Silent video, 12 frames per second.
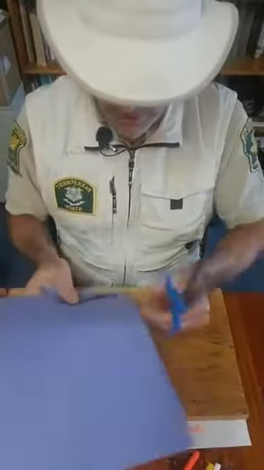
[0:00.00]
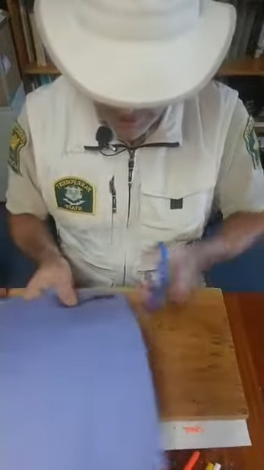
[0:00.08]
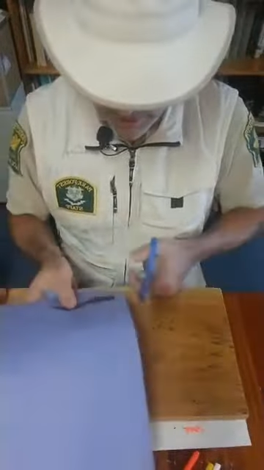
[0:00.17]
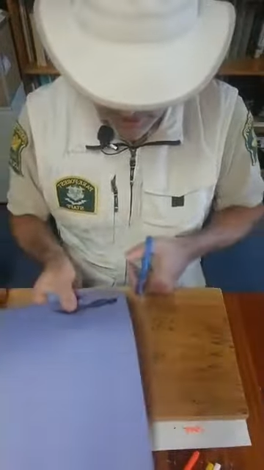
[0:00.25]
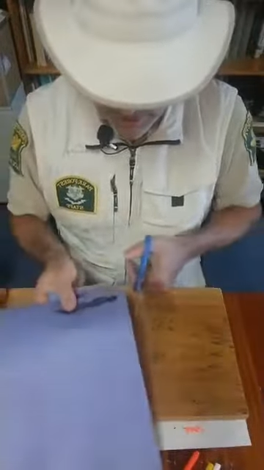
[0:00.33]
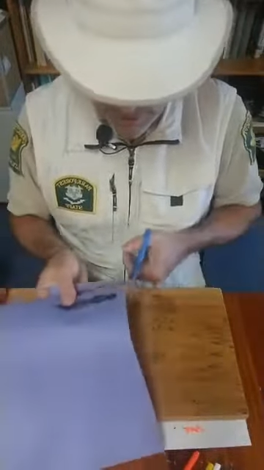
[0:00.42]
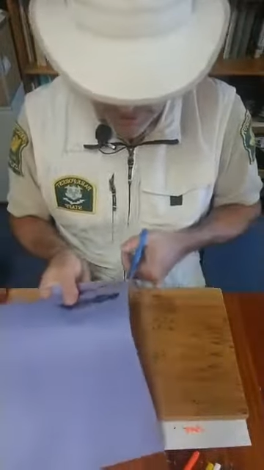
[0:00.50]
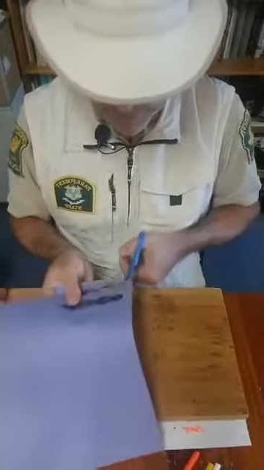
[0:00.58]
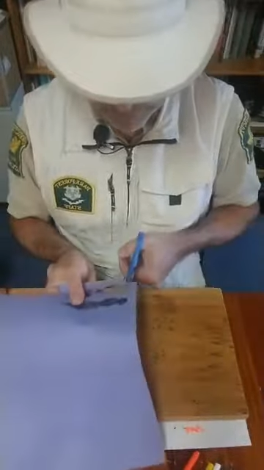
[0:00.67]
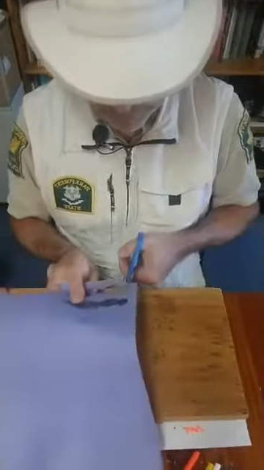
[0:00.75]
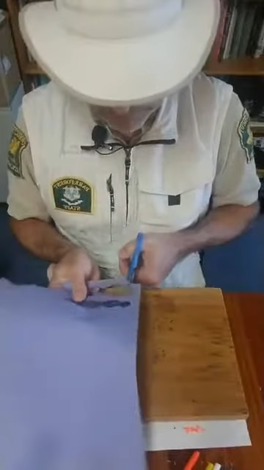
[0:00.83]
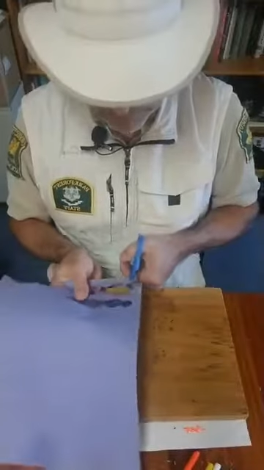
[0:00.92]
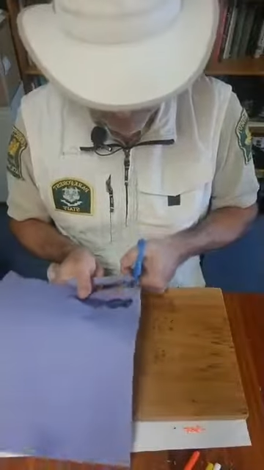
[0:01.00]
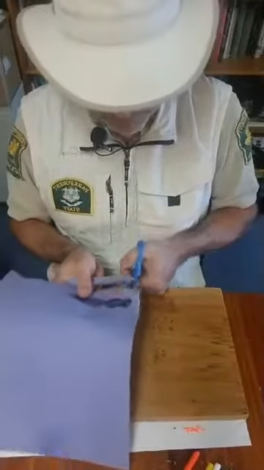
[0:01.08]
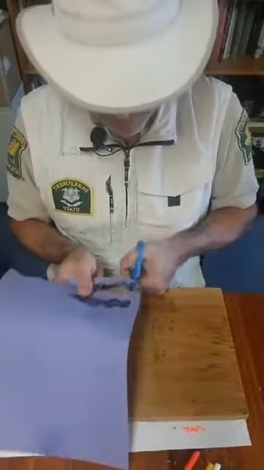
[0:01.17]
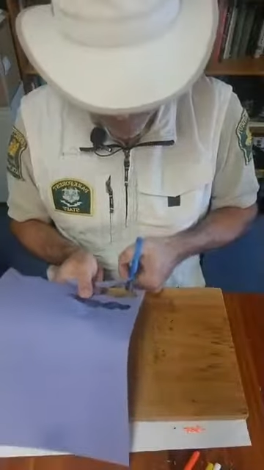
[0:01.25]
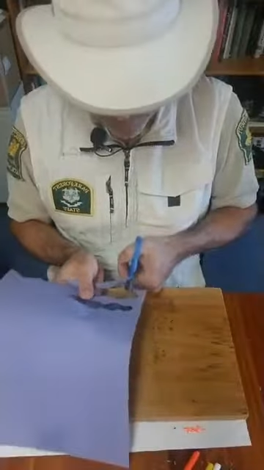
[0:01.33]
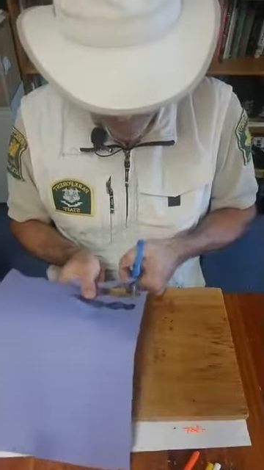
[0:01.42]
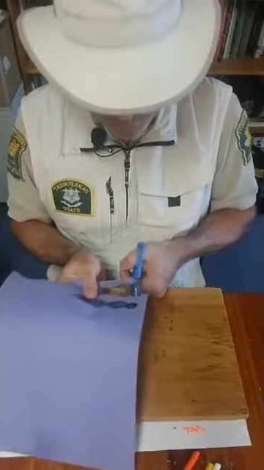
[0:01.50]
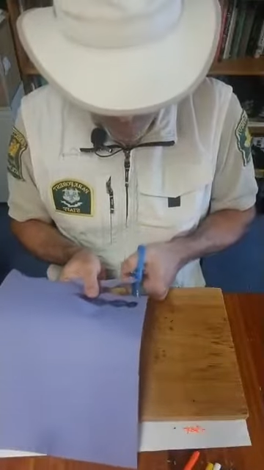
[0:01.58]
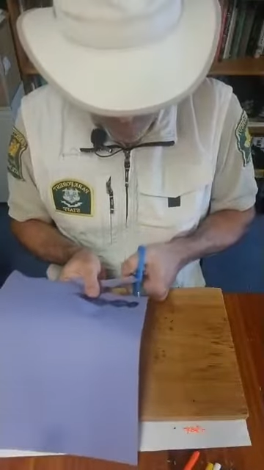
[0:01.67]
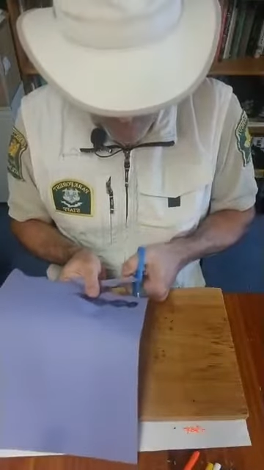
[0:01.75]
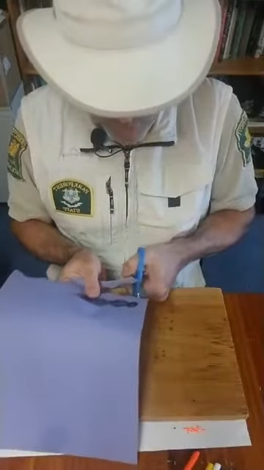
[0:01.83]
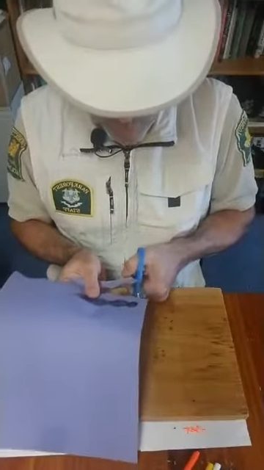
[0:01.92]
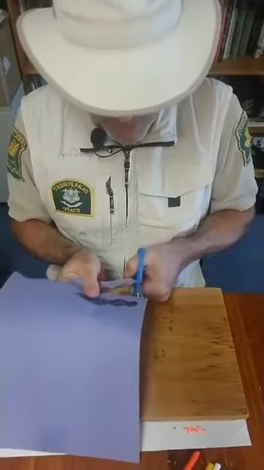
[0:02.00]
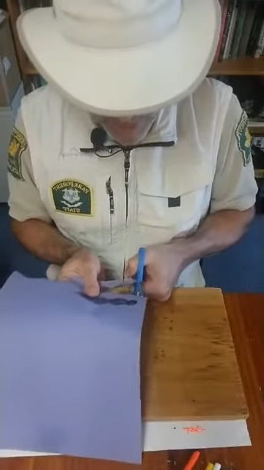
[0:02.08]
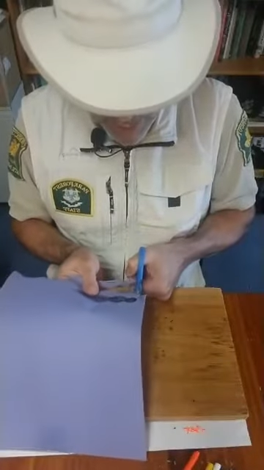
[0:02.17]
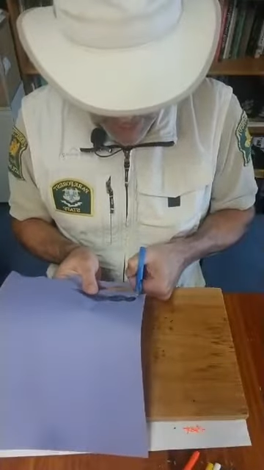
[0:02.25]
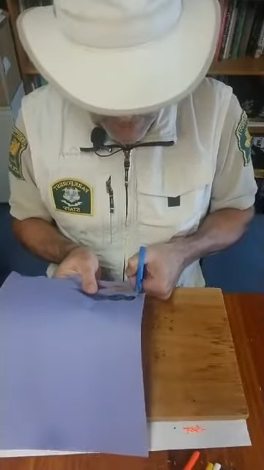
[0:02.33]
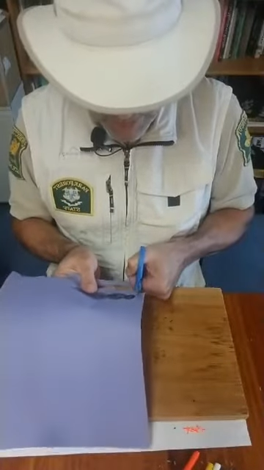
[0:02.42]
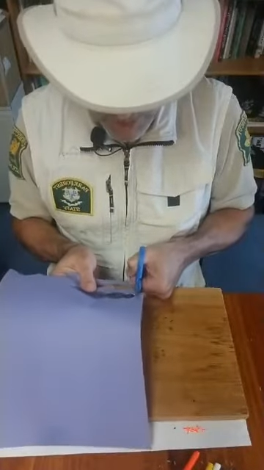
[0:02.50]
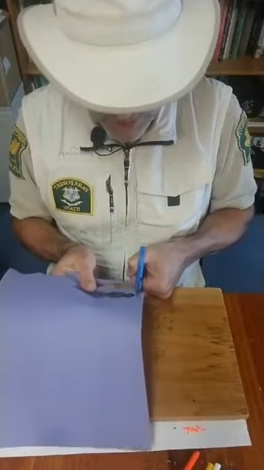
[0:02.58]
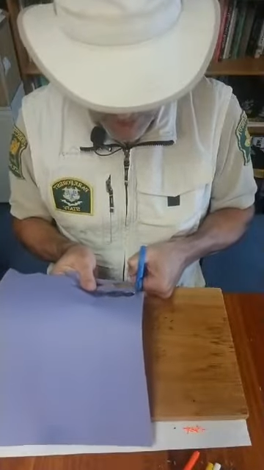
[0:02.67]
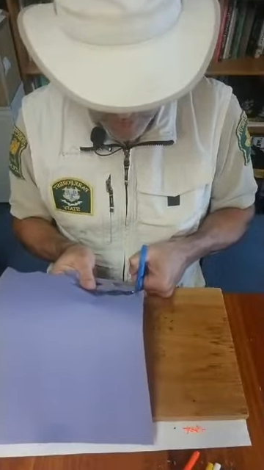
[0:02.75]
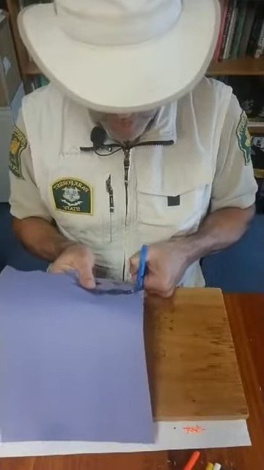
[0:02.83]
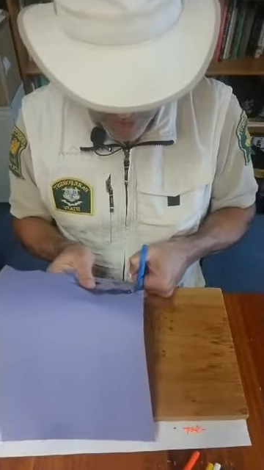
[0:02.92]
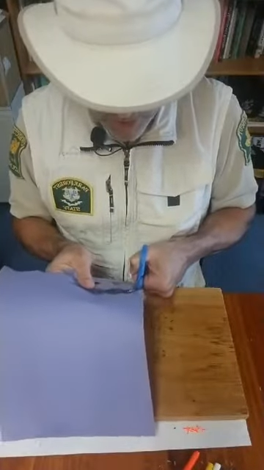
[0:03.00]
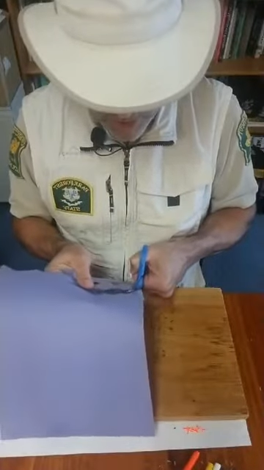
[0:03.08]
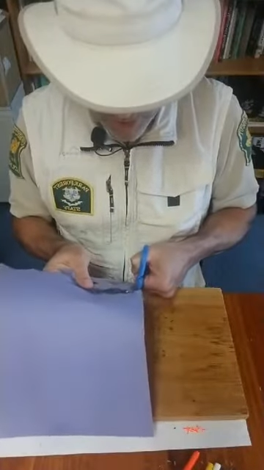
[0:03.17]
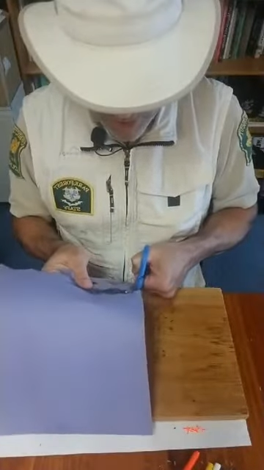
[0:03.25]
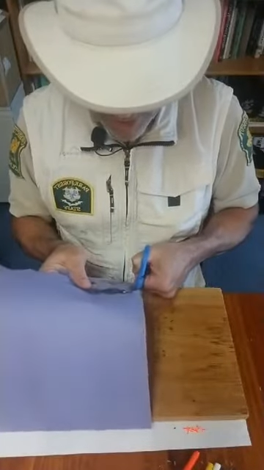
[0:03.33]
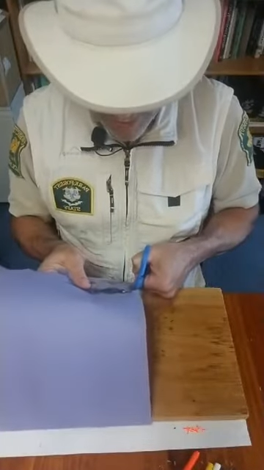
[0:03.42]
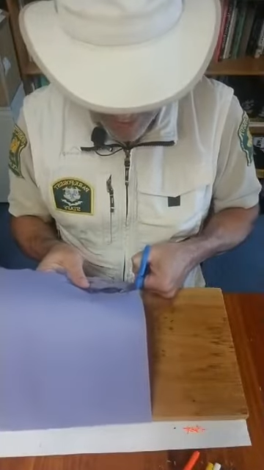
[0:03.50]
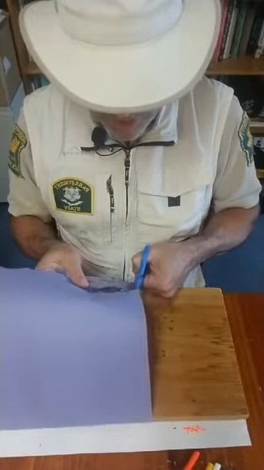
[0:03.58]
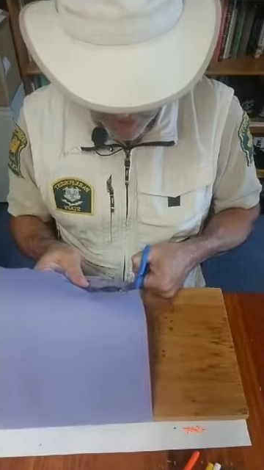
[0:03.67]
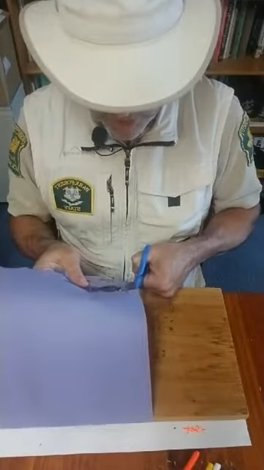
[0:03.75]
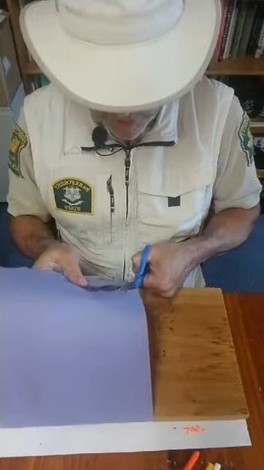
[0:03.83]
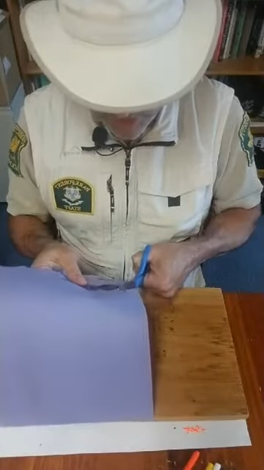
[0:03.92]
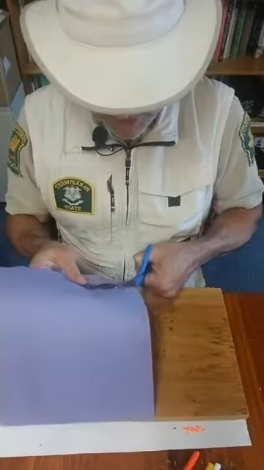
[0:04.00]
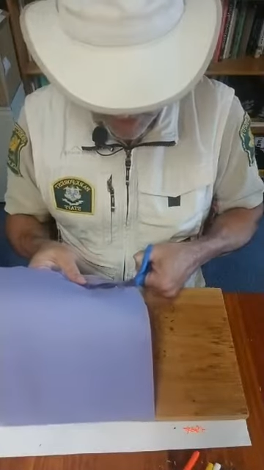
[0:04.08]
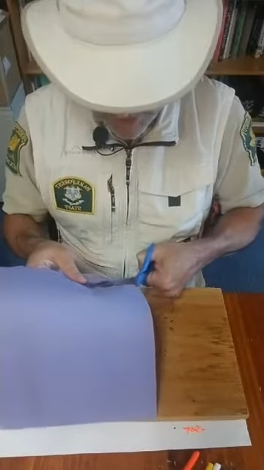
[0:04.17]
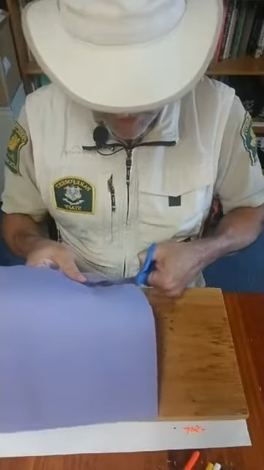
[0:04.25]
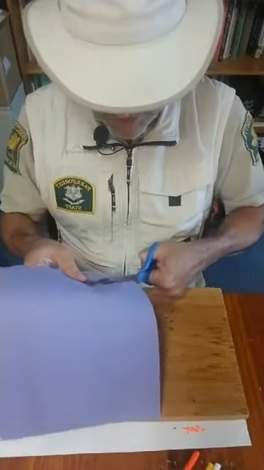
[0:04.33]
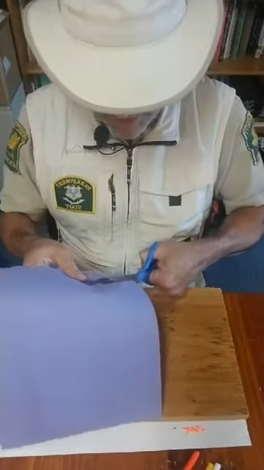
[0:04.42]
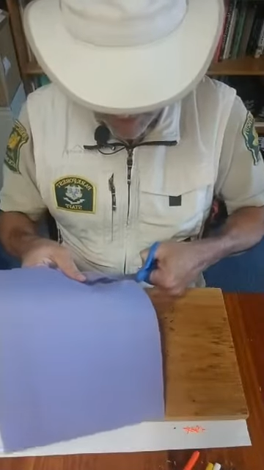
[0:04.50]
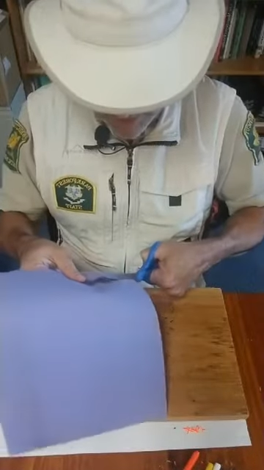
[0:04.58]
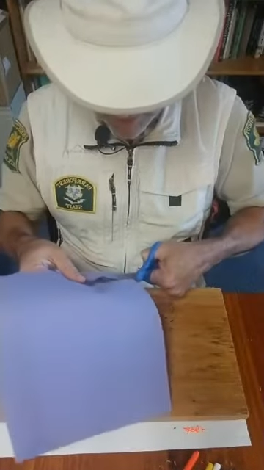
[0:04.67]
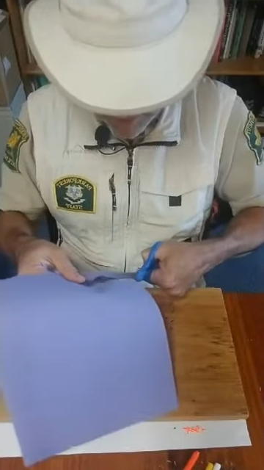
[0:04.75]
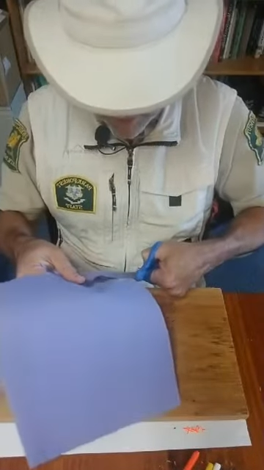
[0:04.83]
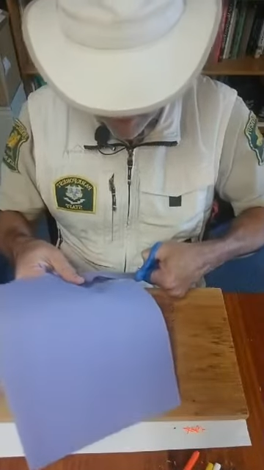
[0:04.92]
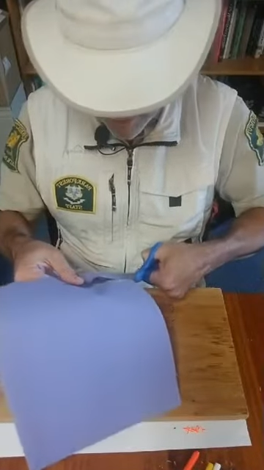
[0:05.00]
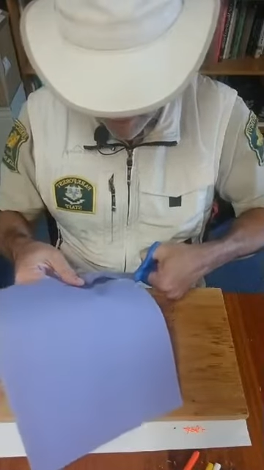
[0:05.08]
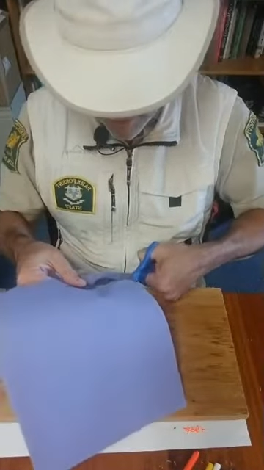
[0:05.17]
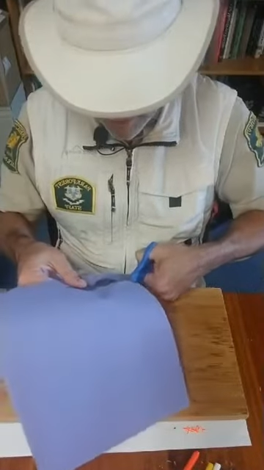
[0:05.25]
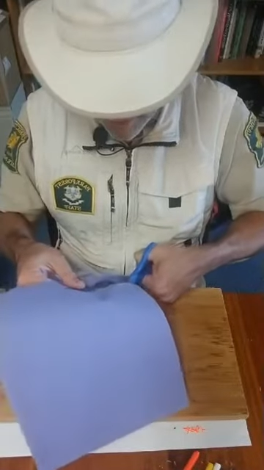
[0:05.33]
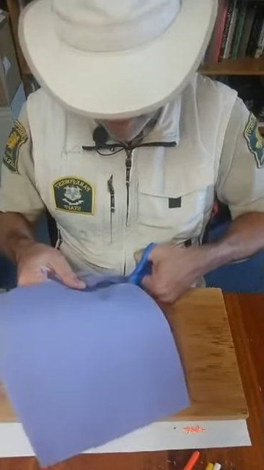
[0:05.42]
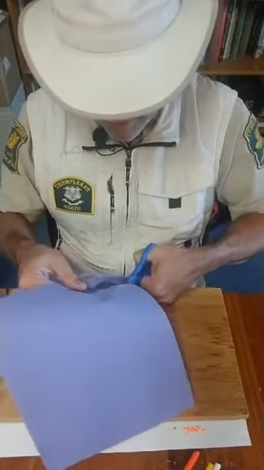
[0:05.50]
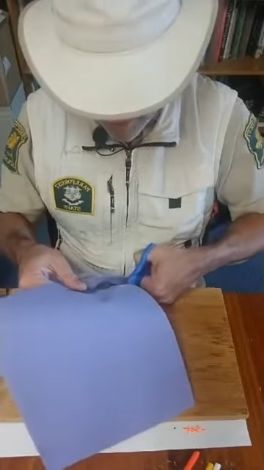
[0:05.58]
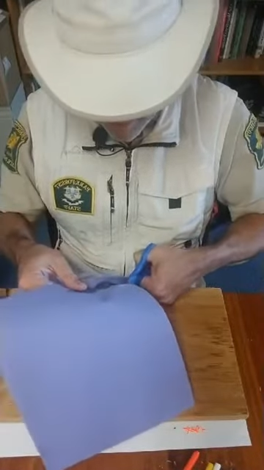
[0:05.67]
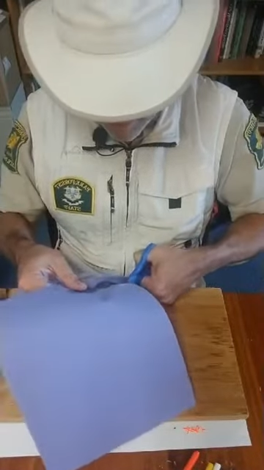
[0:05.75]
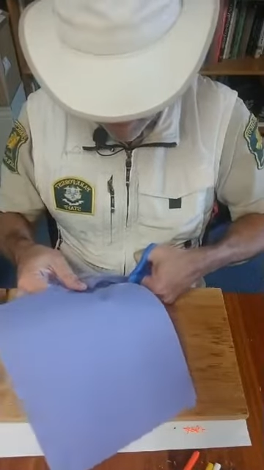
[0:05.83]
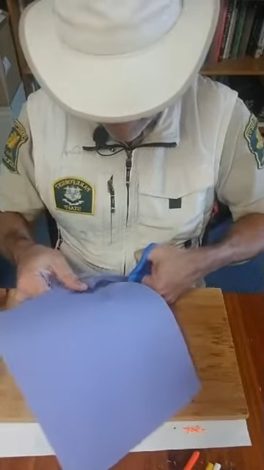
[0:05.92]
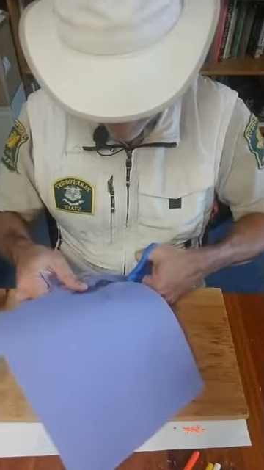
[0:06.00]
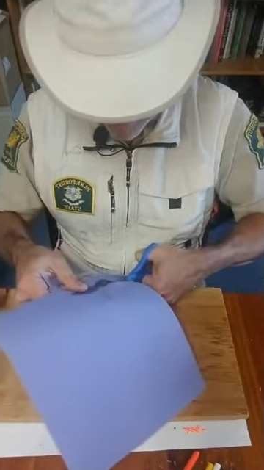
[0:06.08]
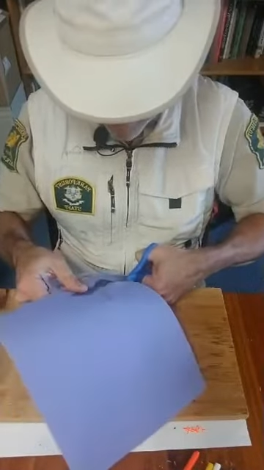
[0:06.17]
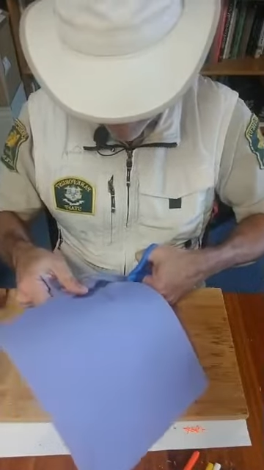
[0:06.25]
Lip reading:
(no speaker visible)